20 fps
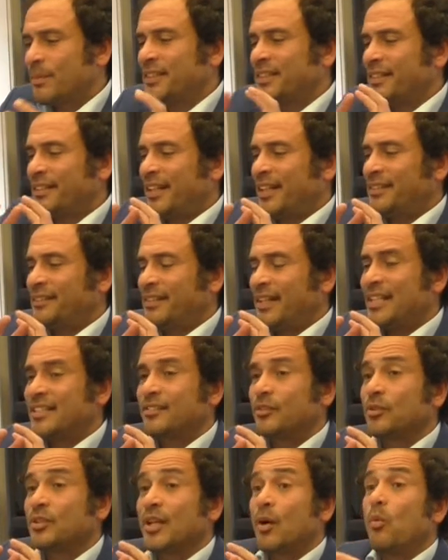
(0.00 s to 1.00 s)
but are
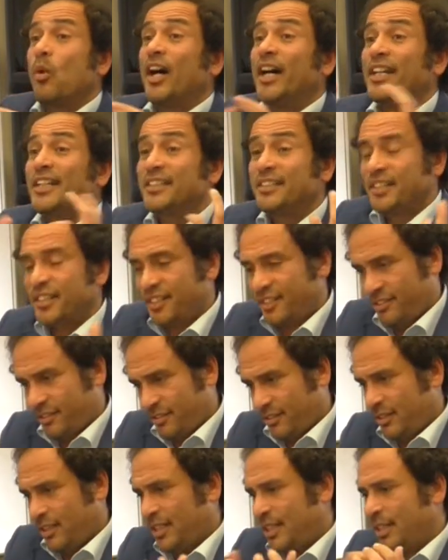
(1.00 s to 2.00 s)
addressed to the wider
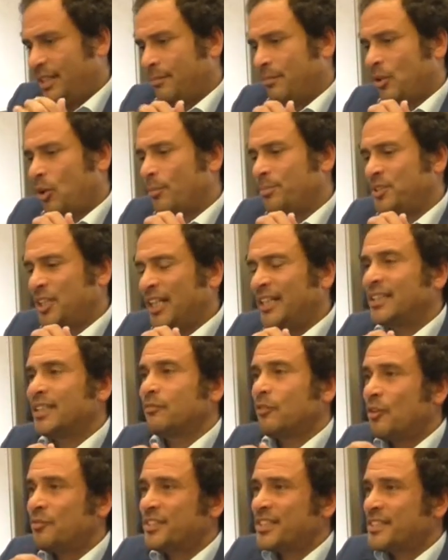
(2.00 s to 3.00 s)

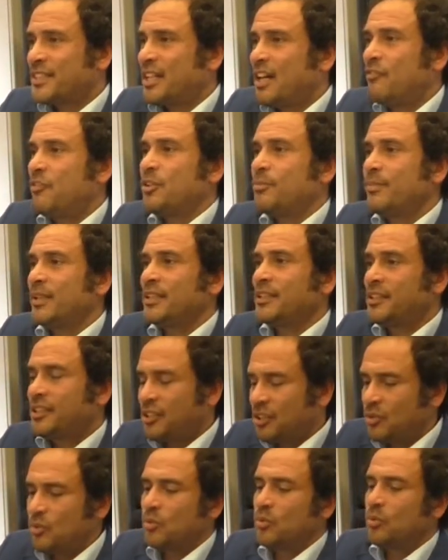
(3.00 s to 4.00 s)
objective of this government
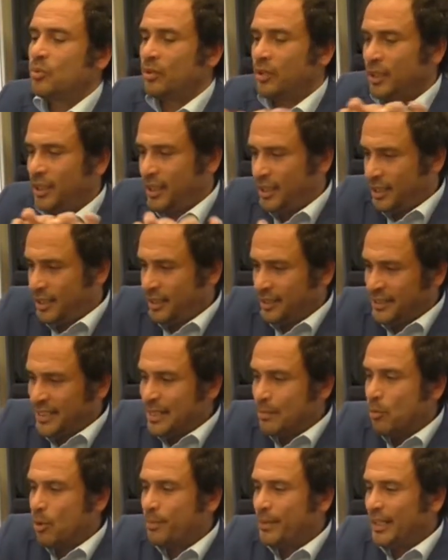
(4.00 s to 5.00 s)
to
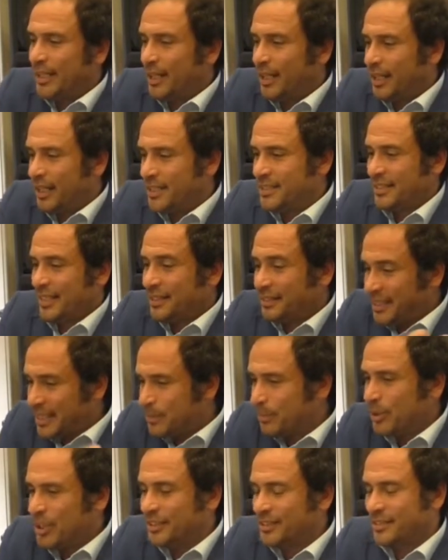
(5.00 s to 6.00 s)
demobilize and
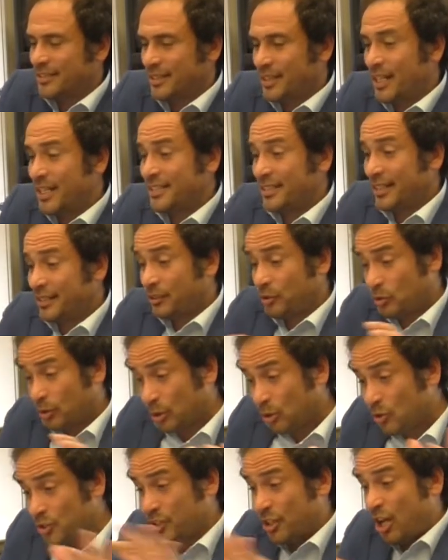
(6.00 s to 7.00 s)
depoliticize and to
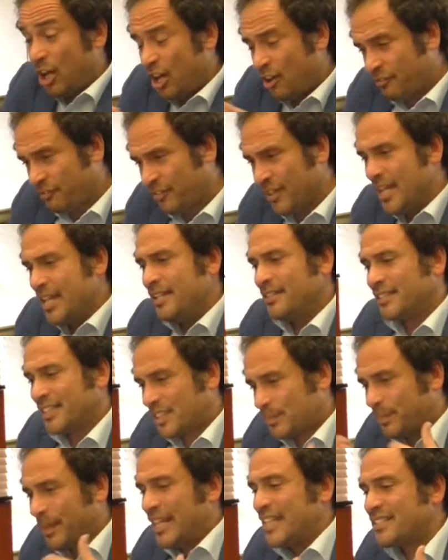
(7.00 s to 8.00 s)
close off the
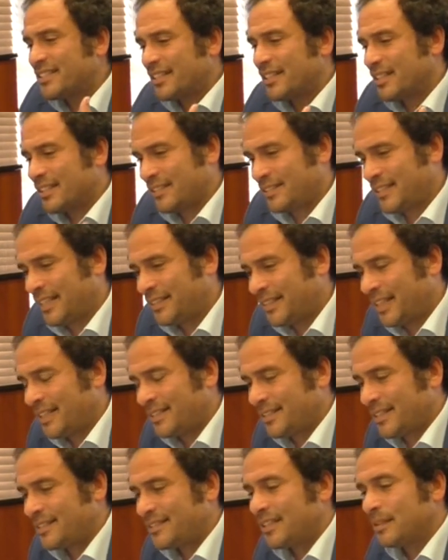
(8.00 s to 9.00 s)
spaces that
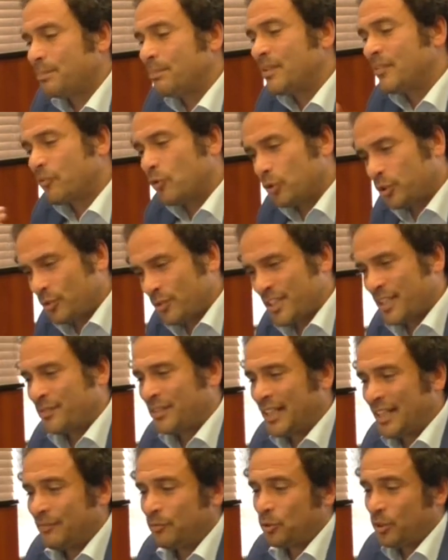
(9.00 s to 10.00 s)
existed before
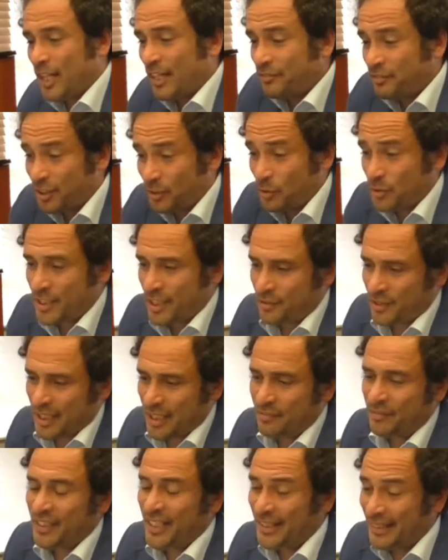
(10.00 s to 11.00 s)
2011 or after
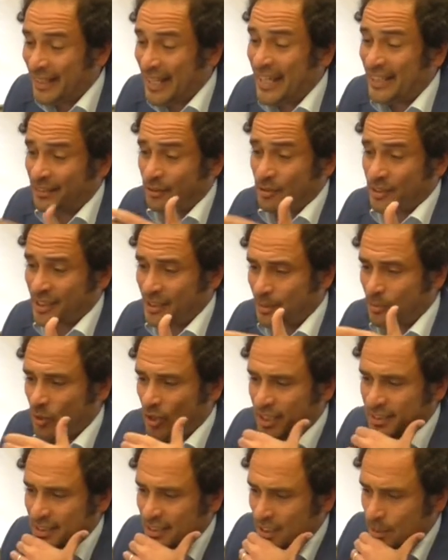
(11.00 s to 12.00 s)
2011 and led to the
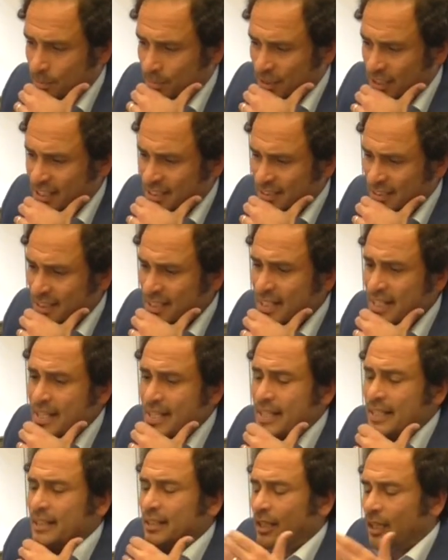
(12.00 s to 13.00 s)
democratic uprising
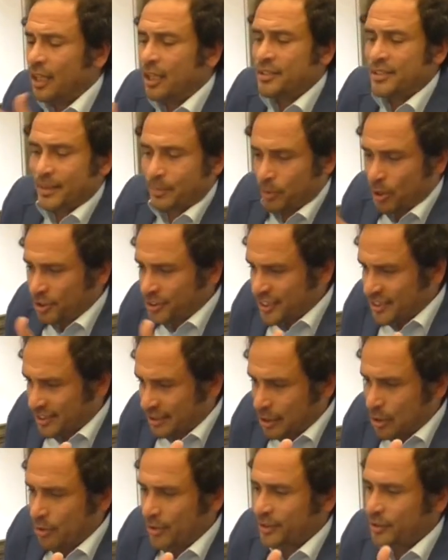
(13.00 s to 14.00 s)
are the
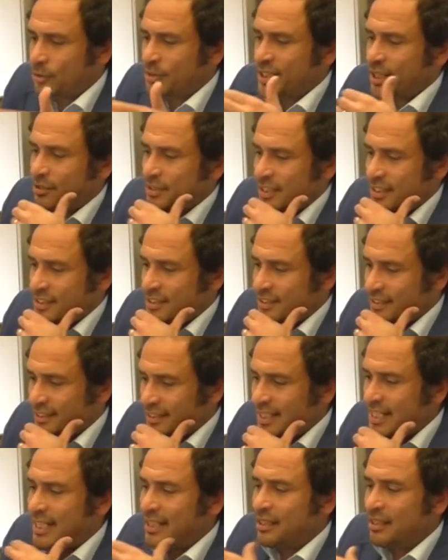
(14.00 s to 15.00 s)
protest law in
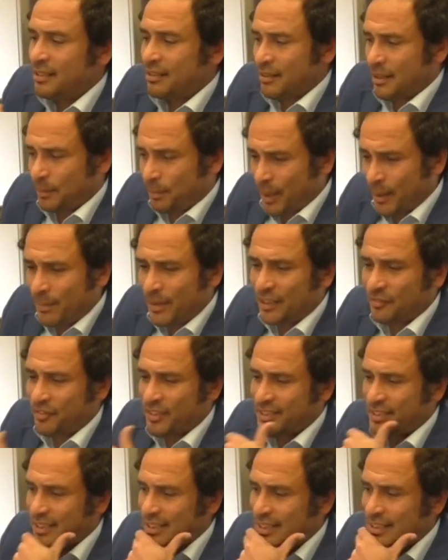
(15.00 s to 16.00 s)
2013, the public
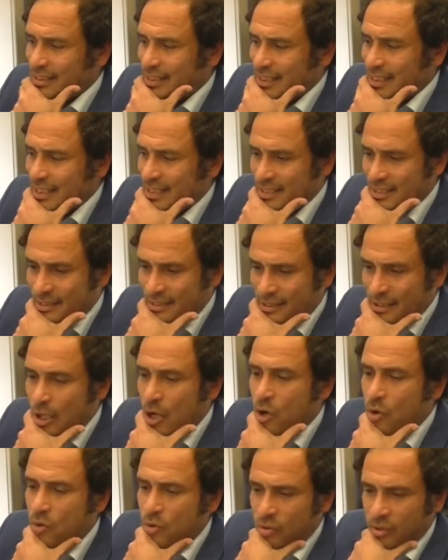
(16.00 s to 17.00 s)
facilities
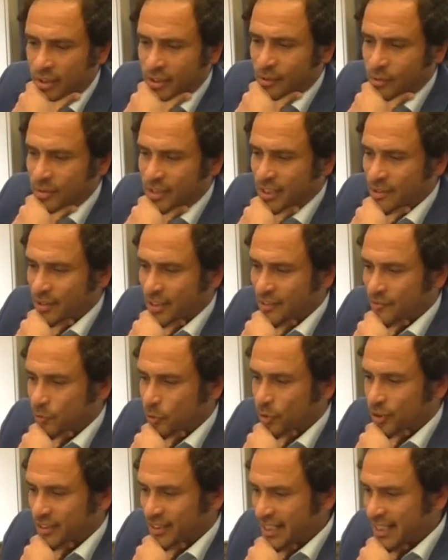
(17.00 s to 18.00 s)
law in
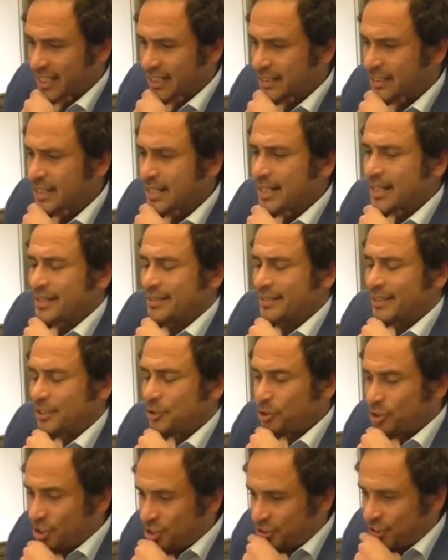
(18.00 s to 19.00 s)
2014, the
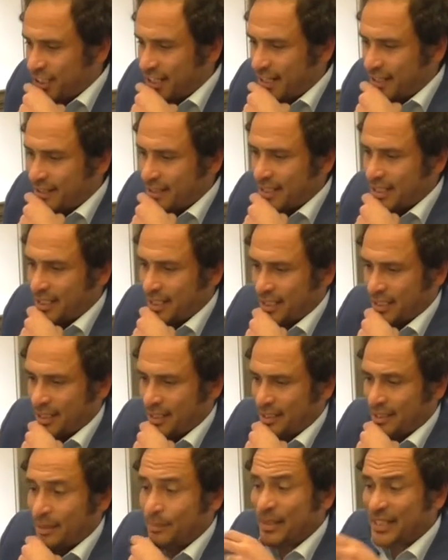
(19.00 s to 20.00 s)
judiciary,
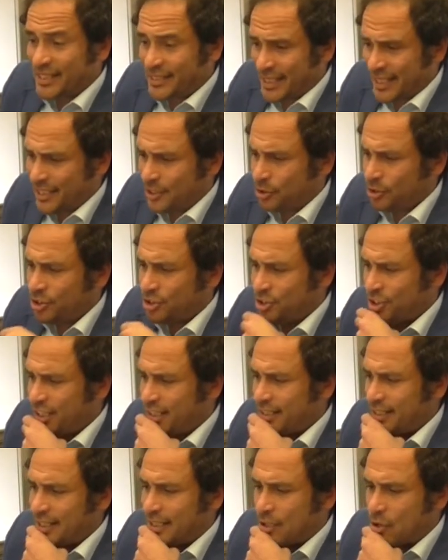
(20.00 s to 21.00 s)
the military
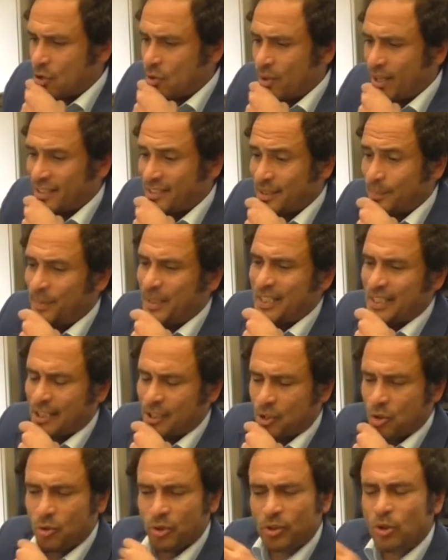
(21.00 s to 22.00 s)
judiciary law, and the penal
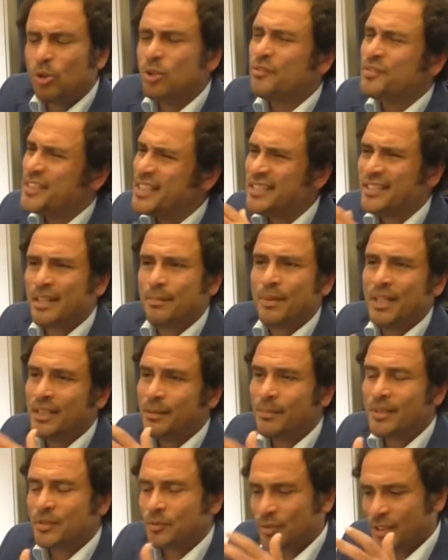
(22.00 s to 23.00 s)
code. All of these
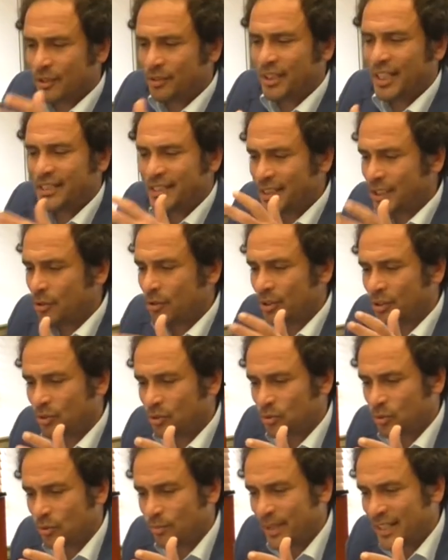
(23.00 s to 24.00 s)
amendments, without getting you into
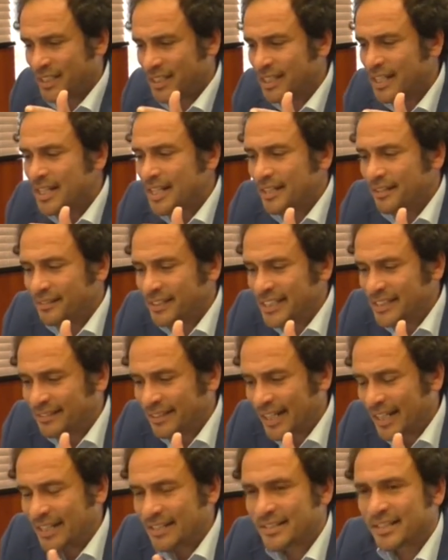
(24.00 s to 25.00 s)
too many
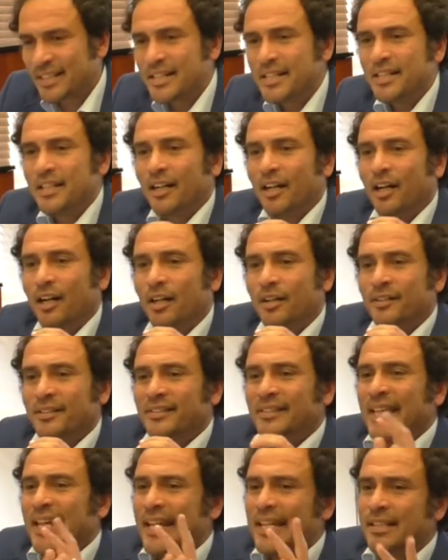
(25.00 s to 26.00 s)
details, are
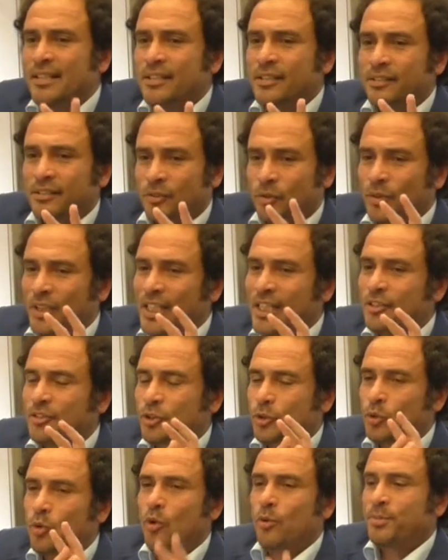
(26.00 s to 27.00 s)
tailored to
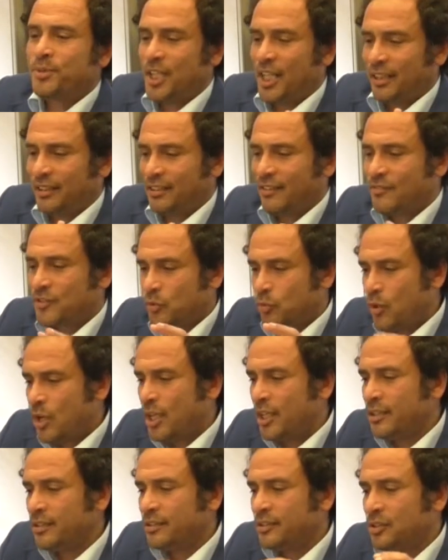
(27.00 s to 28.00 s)
reach two objectives.
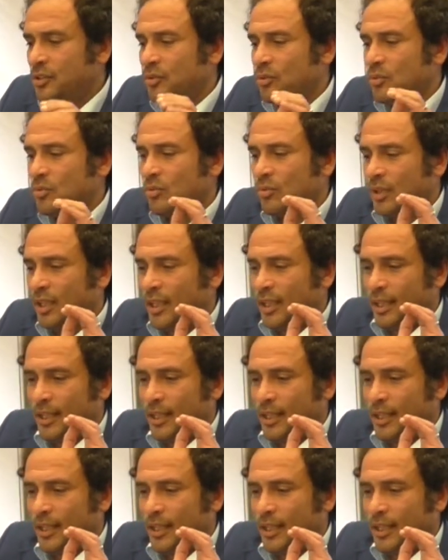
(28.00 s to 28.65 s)
One, to